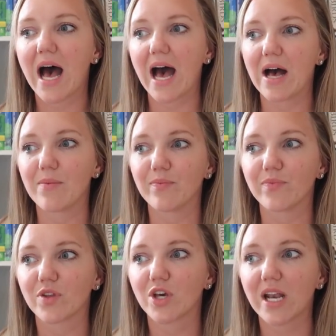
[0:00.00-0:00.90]
uh,
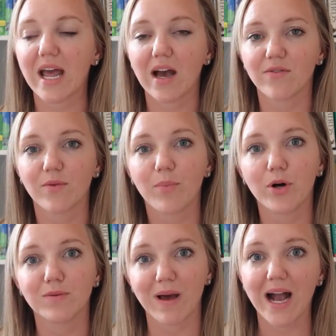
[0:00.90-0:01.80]
um, could I have
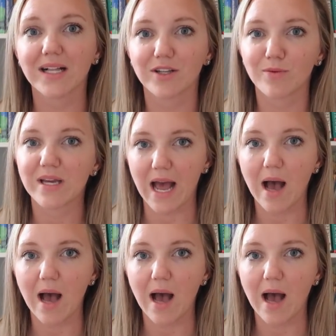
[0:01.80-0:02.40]
pulled back a little bit?